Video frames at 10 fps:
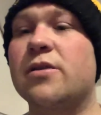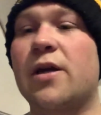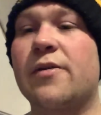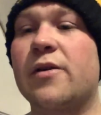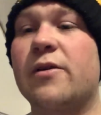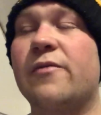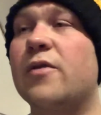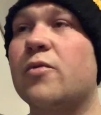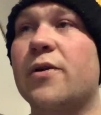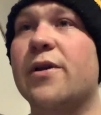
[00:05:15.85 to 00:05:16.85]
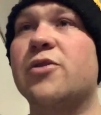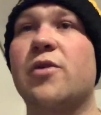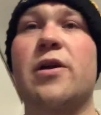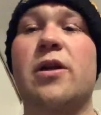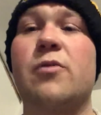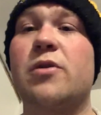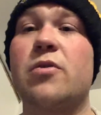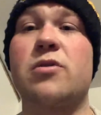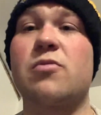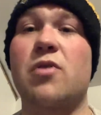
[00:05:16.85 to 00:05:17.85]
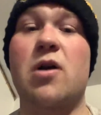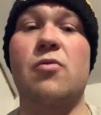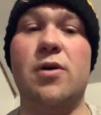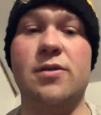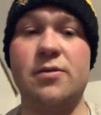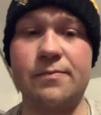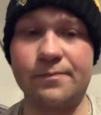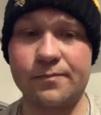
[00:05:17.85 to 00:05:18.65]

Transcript: I think if he were to get traded, he would go somewhere out West.